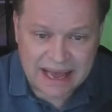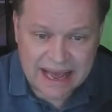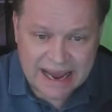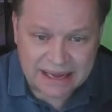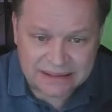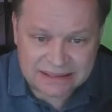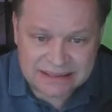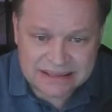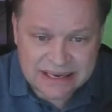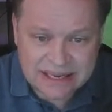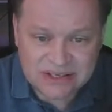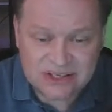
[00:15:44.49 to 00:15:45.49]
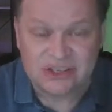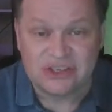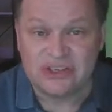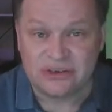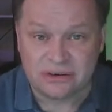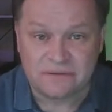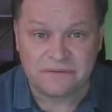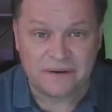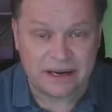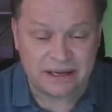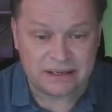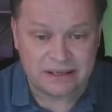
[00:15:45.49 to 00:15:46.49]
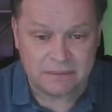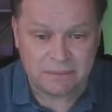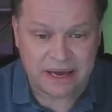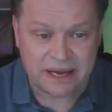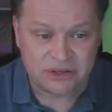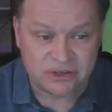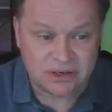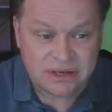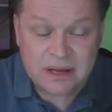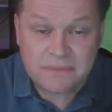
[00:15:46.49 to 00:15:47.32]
Alice needs to certify to Kleopatra